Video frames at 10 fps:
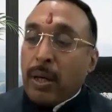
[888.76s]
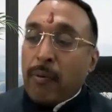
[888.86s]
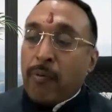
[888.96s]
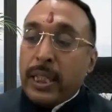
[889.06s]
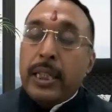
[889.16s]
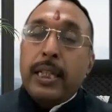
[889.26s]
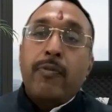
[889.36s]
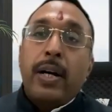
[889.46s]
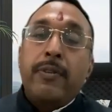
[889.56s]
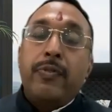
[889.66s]
within
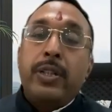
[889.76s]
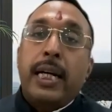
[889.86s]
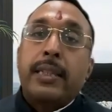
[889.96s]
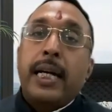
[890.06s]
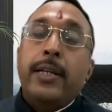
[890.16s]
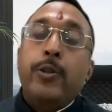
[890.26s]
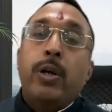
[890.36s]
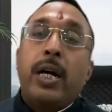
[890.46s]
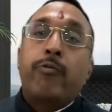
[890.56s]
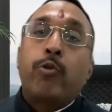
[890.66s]
that 5 years, then you
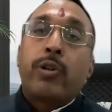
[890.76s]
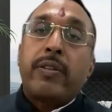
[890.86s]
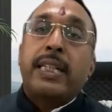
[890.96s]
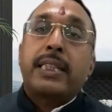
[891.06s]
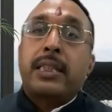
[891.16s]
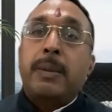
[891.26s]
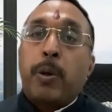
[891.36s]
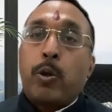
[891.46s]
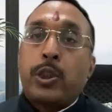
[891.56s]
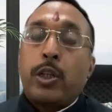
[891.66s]
have to reverse the
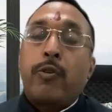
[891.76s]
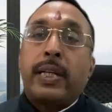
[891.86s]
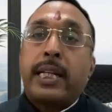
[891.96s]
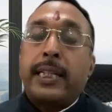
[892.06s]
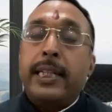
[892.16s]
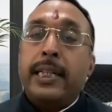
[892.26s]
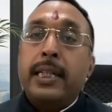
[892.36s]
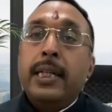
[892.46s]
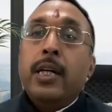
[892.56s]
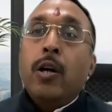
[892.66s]
portion of a credit
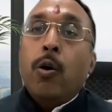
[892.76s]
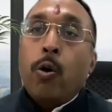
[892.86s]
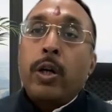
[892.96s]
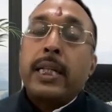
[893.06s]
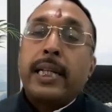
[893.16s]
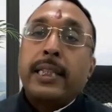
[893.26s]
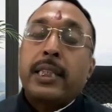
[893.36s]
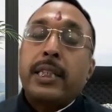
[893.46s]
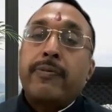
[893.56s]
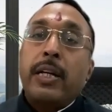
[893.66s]
over the
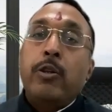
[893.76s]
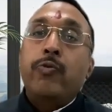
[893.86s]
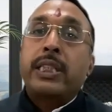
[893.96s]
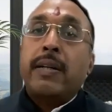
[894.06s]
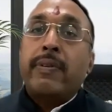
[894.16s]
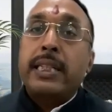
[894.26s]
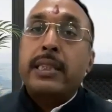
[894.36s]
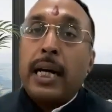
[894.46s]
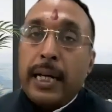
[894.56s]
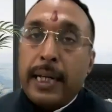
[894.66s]
transaction value, whichever
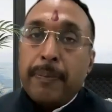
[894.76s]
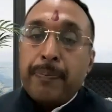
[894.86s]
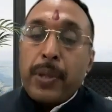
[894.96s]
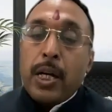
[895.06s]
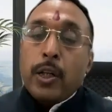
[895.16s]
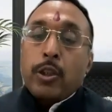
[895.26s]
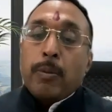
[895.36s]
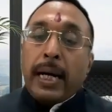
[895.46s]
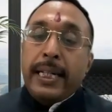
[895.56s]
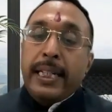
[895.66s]
is higher. So
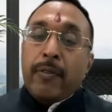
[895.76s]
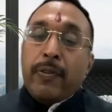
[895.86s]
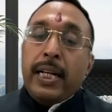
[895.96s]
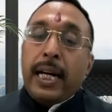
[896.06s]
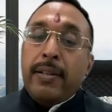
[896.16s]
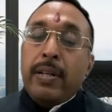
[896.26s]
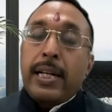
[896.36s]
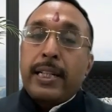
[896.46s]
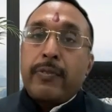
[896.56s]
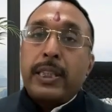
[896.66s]
my dear friend, I will
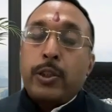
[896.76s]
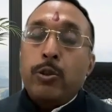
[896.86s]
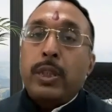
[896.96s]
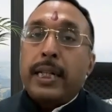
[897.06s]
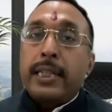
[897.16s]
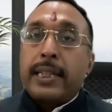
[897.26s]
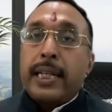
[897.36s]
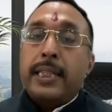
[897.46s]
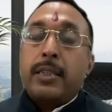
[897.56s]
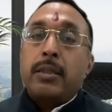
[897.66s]
request you that in
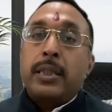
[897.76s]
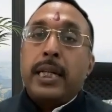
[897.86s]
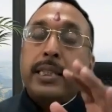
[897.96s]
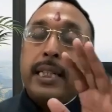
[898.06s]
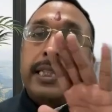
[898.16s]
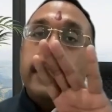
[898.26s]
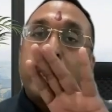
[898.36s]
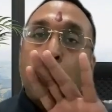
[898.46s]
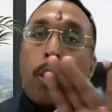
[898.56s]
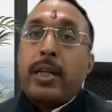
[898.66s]
case there is any
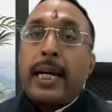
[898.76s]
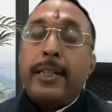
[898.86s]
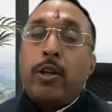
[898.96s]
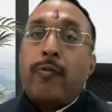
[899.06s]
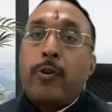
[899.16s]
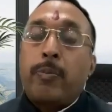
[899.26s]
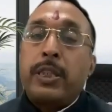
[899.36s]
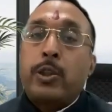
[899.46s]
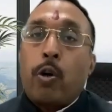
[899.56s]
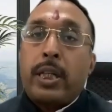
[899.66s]
stock write-off from the
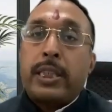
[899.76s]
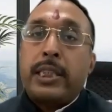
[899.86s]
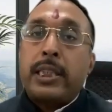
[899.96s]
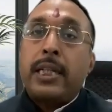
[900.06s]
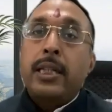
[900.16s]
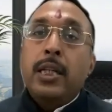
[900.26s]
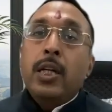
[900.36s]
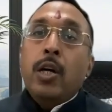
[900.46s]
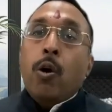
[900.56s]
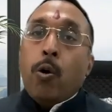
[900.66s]
stock register,
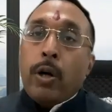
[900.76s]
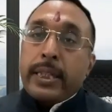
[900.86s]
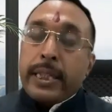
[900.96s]
or